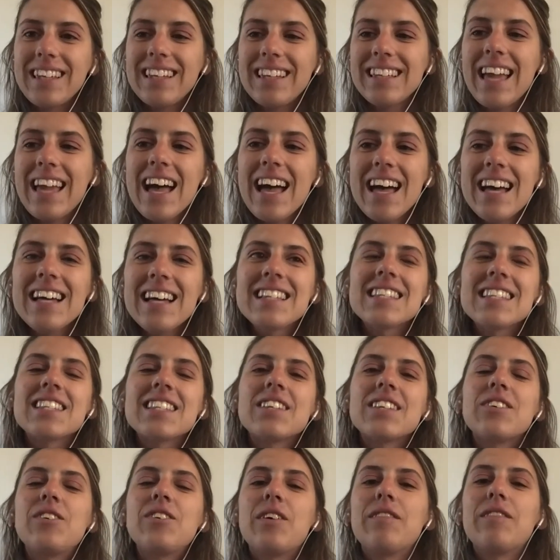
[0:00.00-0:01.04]
Yeah,
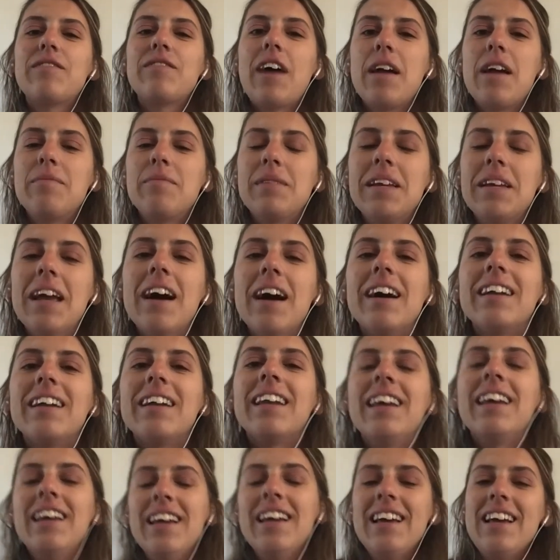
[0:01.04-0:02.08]
so you can find me
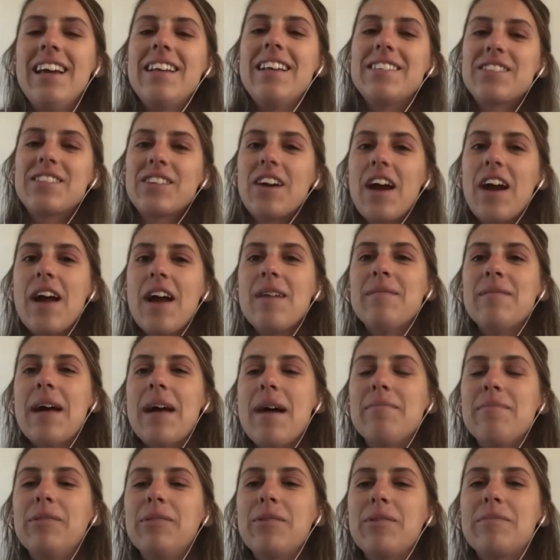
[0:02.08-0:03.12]
on Instagram
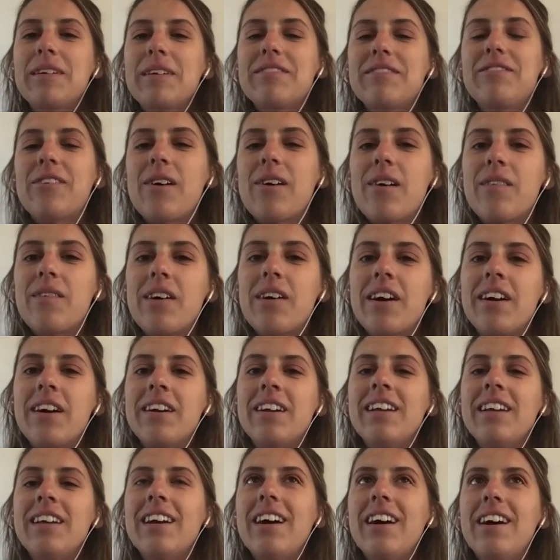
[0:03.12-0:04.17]
at blooming
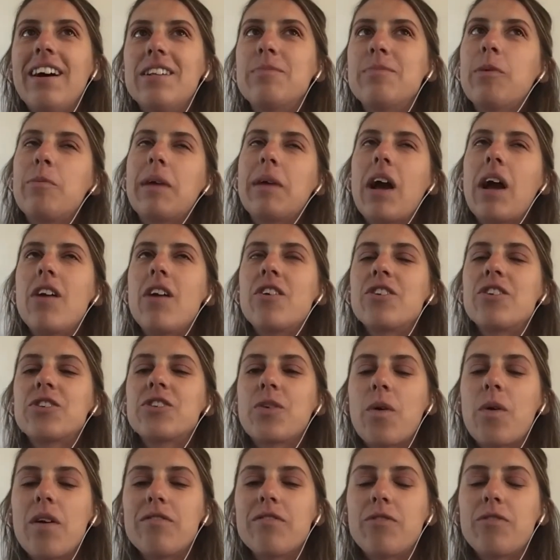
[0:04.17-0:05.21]
forward. It's
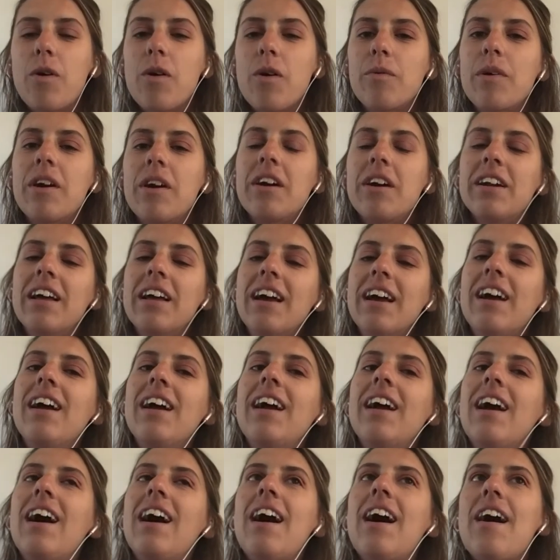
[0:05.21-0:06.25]
blooming_forward.
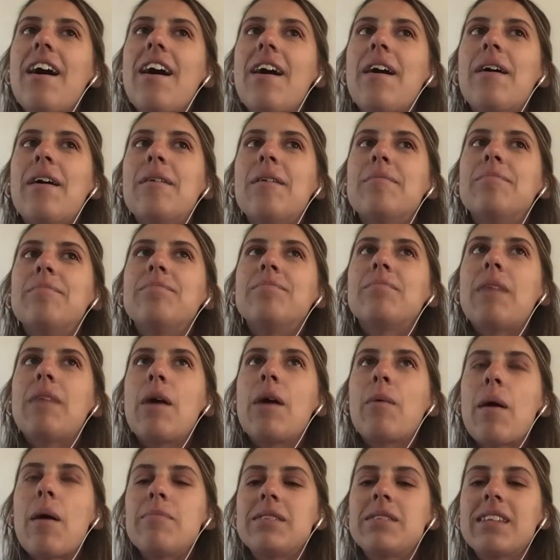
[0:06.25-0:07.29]
My
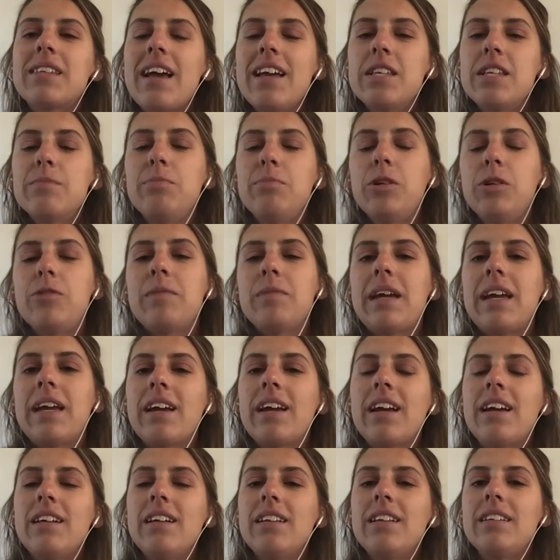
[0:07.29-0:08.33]
website is
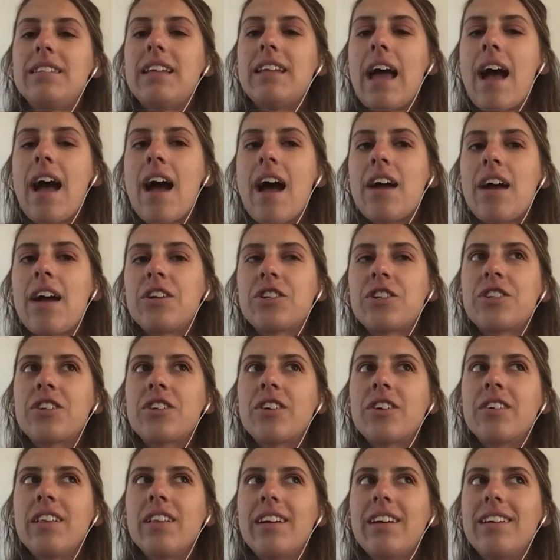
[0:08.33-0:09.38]

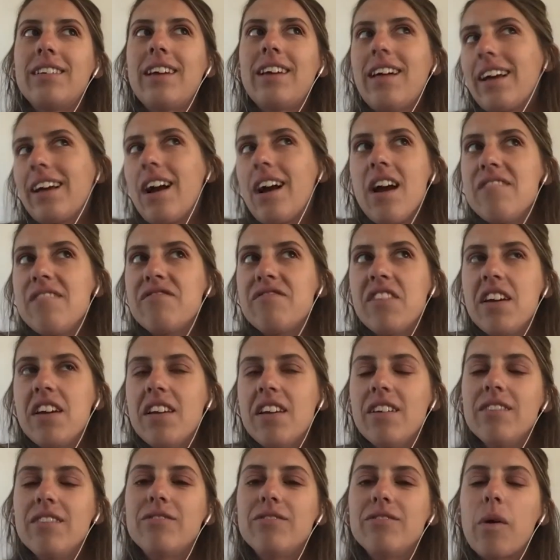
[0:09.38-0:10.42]

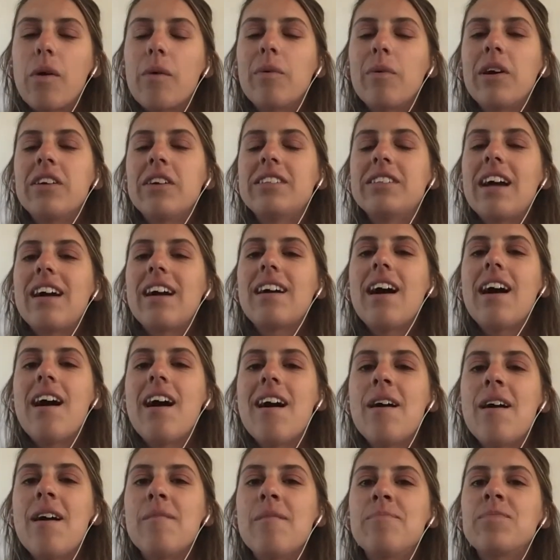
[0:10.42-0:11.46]

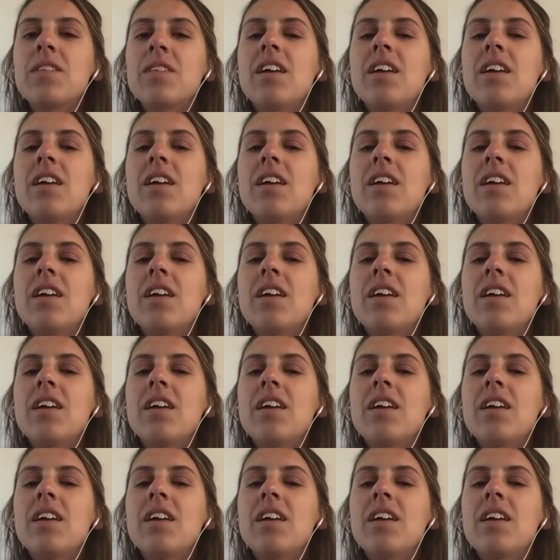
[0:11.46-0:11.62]
blooming-forward.com.